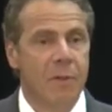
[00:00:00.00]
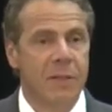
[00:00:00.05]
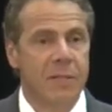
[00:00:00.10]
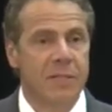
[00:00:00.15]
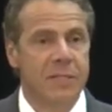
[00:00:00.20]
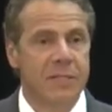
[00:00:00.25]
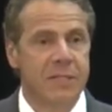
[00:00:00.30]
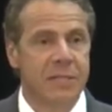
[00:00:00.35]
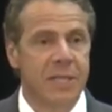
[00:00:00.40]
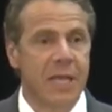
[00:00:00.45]

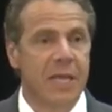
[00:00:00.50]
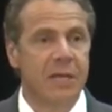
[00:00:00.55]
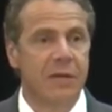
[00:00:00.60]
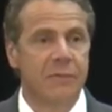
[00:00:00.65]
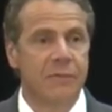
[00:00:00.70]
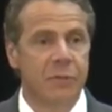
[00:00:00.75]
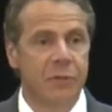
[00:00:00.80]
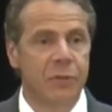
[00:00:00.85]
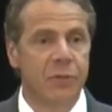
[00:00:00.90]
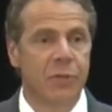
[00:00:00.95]
The state
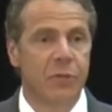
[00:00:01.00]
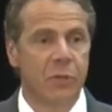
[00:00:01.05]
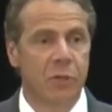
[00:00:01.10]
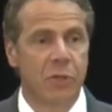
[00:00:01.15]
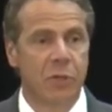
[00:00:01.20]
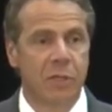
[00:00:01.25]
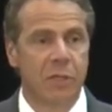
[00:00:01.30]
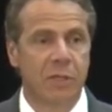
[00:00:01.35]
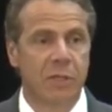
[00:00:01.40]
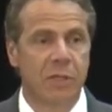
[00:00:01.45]
of New
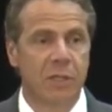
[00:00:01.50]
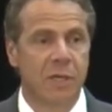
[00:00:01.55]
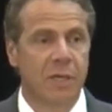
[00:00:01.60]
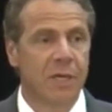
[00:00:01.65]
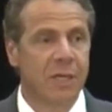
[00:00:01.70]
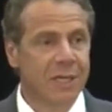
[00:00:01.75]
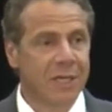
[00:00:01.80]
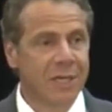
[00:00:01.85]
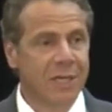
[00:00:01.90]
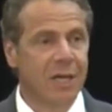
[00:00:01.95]
York
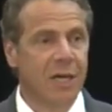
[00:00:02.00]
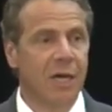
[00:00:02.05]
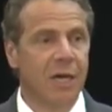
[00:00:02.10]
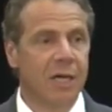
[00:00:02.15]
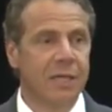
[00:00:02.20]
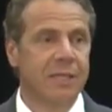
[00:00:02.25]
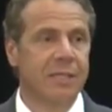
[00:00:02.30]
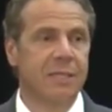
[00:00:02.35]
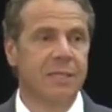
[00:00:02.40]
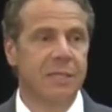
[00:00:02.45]

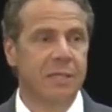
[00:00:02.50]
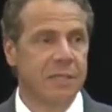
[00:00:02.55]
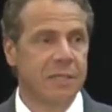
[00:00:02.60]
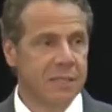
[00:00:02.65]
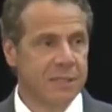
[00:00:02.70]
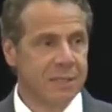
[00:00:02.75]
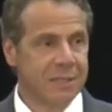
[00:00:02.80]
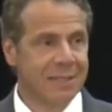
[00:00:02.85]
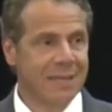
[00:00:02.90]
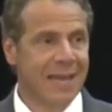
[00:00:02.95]
cut
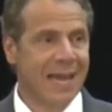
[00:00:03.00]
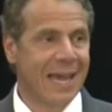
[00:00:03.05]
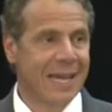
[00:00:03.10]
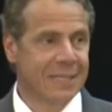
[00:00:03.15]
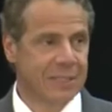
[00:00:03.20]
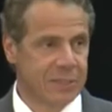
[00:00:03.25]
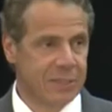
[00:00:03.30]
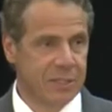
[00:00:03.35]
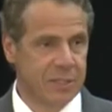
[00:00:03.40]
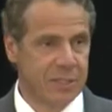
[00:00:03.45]

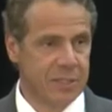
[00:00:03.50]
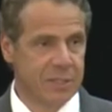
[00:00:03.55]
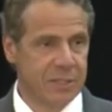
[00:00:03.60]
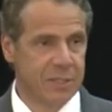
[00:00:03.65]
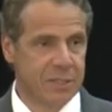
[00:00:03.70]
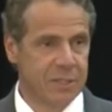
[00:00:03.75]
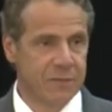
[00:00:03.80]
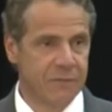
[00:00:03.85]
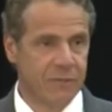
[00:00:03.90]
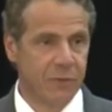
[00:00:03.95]

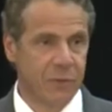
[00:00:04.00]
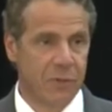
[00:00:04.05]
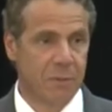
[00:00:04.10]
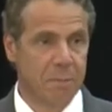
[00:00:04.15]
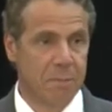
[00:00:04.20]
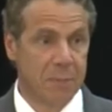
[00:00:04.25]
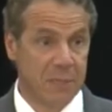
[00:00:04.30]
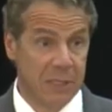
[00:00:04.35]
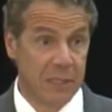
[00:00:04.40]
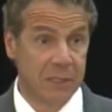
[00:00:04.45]
taxes for the
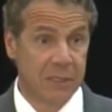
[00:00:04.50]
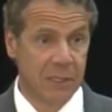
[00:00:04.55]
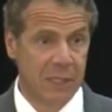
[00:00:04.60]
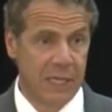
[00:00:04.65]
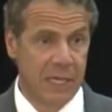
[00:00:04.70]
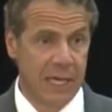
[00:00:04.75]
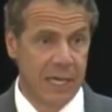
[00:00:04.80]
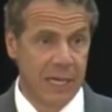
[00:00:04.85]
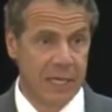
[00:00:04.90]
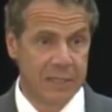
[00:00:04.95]
middle
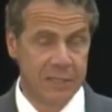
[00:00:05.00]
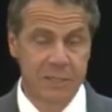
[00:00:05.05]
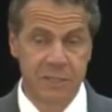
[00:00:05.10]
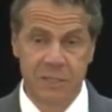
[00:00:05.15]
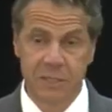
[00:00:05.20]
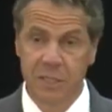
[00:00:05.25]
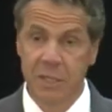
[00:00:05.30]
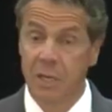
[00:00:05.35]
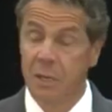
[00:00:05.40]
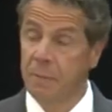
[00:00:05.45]

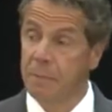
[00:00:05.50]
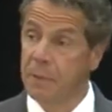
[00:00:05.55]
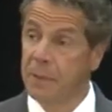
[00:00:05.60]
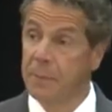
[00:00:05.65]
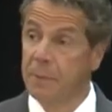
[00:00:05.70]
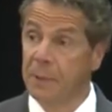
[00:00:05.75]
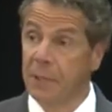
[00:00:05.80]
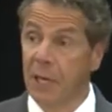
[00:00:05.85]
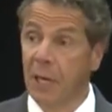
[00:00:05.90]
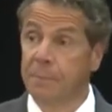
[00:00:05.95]
class,
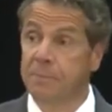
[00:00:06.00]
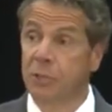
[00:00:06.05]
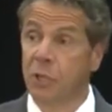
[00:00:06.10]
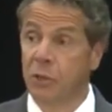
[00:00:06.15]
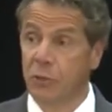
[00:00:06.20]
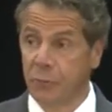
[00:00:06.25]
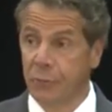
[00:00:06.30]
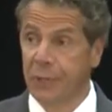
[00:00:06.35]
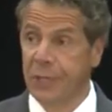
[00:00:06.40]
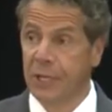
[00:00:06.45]
people up to
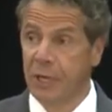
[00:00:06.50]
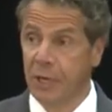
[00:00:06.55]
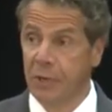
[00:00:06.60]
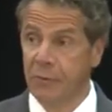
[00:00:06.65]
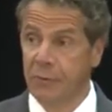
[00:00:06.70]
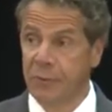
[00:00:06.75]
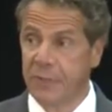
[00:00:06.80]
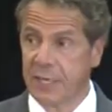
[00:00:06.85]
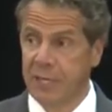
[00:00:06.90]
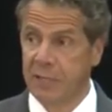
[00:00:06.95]

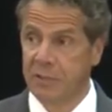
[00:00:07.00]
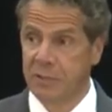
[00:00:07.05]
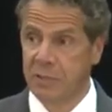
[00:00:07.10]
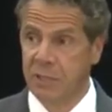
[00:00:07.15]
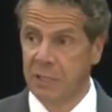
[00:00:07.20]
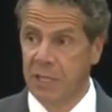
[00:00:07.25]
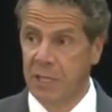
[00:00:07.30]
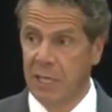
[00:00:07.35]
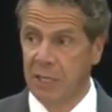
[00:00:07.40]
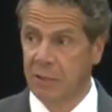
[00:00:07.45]

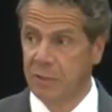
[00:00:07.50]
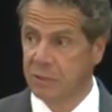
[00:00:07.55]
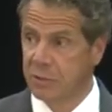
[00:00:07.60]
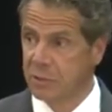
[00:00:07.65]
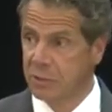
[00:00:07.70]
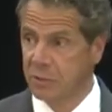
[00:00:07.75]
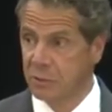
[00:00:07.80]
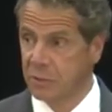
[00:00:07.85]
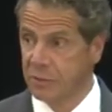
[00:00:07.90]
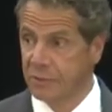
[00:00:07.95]
$300,000,
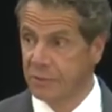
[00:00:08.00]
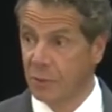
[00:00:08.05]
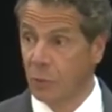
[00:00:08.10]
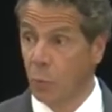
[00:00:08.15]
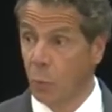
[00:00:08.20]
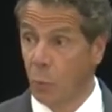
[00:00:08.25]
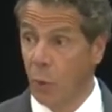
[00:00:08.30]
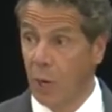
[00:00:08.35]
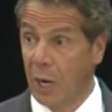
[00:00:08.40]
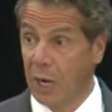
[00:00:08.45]
so it's a very
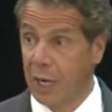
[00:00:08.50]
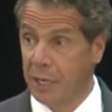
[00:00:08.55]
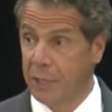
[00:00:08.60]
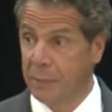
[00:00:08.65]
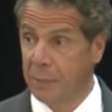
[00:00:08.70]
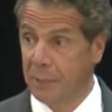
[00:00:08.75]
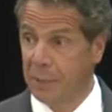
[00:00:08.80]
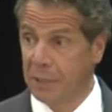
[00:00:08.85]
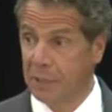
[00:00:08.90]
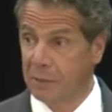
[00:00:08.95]

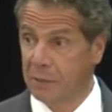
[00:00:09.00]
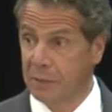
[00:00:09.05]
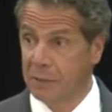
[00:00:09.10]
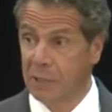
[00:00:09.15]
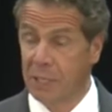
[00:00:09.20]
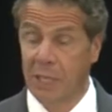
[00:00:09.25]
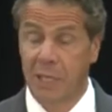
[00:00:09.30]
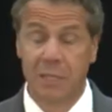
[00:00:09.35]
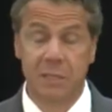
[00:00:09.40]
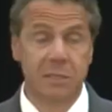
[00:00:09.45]
wide middle
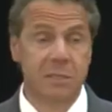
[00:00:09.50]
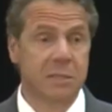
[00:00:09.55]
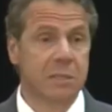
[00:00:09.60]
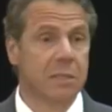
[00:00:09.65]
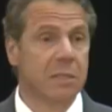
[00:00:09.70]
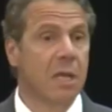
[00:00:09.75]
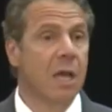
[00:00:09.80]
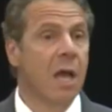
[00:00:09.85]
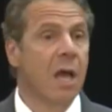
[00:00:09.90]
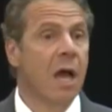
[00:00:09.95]
class,
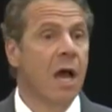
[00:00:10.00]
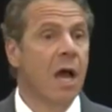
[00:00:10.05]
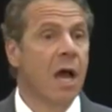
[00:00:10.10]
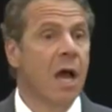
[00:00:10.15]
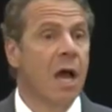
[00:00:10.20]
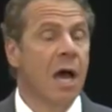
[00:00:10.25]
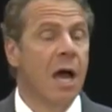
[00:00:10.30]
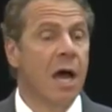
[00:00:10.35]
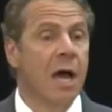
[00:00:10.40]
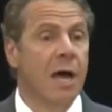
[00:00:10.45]

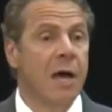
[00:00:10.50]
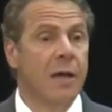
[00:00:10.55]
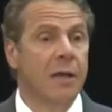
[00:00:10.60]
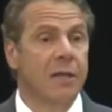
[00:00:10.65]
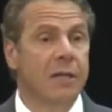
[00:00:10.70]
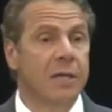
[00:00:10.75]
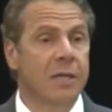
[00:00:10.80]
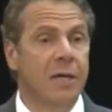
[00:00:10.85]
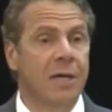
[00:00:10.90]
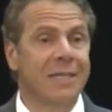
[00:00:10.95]

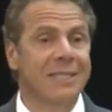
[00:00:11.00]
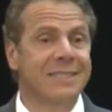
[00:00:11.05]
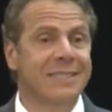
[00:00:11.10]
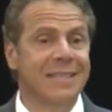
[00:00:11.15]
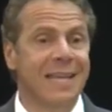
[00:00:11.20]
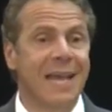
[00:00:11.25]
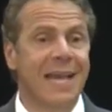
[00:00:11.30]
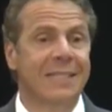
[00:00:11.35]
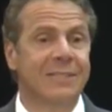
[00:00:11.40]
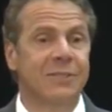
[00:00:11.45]
cut
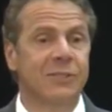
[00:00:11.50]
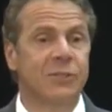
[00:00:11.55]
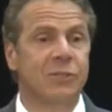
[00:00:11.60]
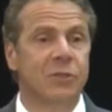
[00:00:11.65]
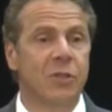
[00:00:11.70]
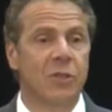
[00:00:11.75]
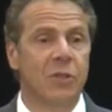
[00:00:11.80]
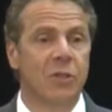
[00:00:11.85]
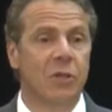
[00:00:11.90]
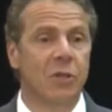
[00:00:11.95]
taxes
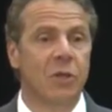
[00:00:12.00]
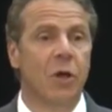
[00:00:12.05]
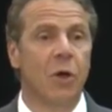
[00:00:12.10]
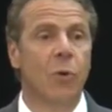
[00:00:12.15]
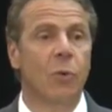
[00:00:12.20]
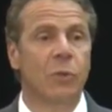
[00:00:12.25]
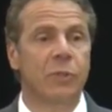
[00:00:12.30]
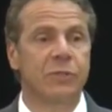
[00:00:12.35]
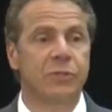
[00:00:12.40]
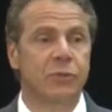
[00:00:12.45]
to the
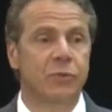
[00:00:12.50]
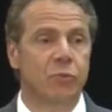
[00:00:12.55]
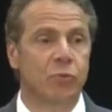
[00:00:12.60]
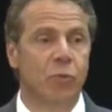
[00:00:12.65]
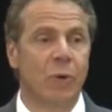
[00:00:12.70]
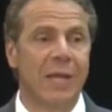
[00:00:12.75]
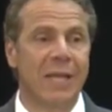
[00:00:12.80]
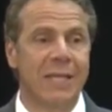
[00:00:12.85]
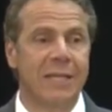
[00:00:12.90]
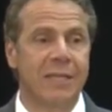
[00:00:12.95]
lowest
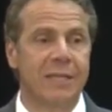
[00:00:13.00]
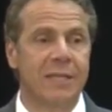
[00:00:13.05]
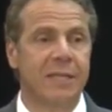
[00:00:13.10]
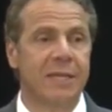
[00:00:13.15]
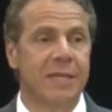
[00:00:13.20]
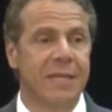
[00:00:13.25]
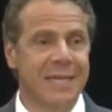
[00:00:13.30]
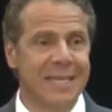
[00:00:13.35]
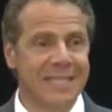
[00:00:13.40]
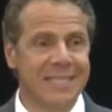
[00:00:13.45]
rate
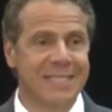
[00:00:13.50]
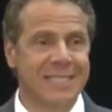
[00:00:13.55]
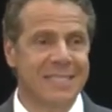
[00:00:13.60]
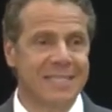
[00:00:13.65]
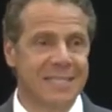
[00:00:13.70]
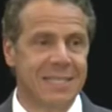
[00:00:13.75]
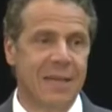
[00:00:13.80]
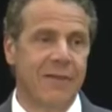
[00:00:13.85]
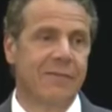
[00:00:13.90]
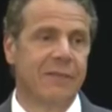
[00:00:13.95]
in
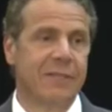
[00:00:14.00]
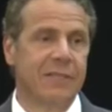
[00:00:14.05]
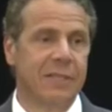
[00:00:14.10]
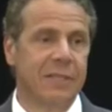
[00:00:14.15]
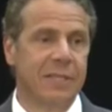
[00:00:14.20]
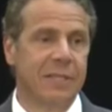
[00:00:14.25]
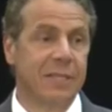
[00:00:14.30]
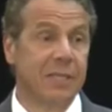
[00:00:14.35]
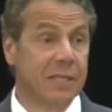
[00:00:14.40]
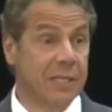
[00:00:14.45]

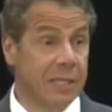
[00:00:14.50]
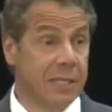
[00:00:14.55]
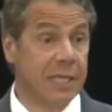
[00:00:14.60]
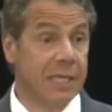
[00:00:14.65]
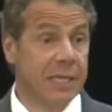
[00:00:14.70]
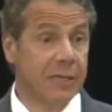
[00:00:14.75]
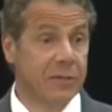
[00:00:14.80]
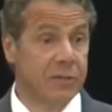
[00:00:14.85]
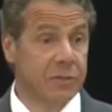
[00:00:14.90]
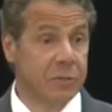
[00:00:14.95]
70
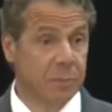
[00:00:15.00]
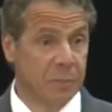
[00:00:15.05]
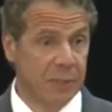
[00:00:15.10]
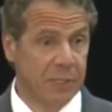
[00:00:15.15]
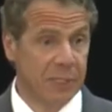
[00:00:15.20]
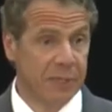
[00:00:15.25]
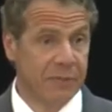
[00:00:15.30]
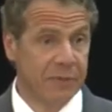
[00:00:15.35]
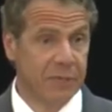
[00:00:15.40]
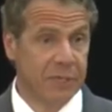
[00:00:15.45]
years,
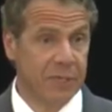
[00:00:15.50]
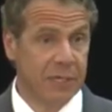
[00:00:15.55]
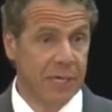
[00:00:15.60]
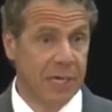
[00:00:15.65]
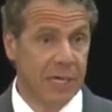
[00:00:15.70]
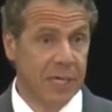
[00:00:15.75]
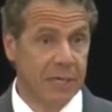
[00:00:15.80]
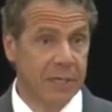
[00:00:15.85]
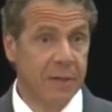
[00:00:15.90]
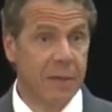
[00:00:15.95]
believe it or
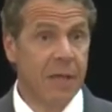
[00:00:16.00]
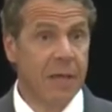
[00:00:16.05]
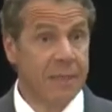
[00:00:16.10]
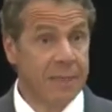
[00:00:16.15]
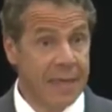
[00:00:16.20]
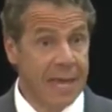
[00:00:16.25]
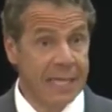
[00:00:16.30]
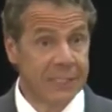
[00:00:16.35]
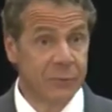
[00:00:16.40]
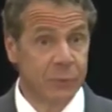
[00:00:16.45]
not.
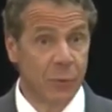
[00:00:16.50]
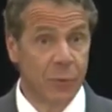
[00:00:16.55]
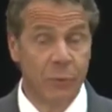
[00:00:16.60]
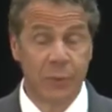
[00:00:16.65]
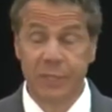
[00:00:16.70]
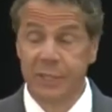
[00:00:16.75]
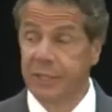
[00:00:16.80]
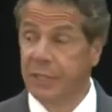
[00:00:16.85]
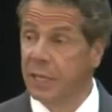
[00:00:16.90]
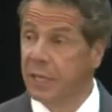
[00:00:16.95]
That's what
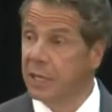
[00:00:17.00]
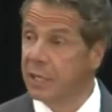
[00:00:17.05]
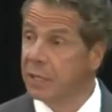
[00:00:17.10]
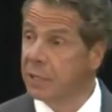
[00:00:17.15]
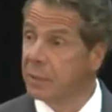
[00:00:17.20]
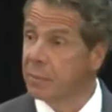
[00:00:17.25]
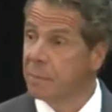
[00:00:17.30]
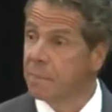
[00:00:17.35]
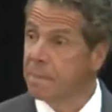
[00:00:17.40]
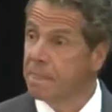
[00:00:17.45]
we did
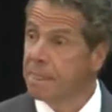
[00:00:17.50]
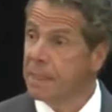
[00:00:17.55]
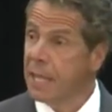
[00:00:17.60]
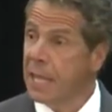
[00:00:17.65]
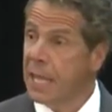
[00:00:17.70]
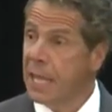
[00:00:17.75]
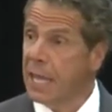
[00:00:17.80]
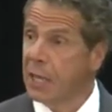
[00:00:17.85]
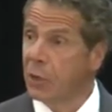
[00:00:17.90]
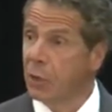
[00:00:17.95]

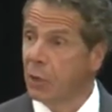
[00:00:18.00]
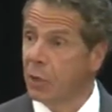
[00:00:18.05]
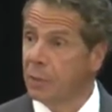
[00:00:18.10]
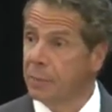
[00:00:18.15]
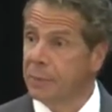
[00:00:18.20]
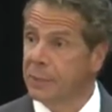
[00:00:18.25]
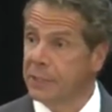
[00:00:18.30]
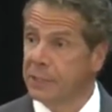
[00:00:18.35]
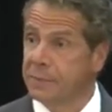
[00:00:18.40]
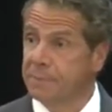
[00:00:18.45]
in
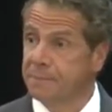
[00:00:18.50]
Albany.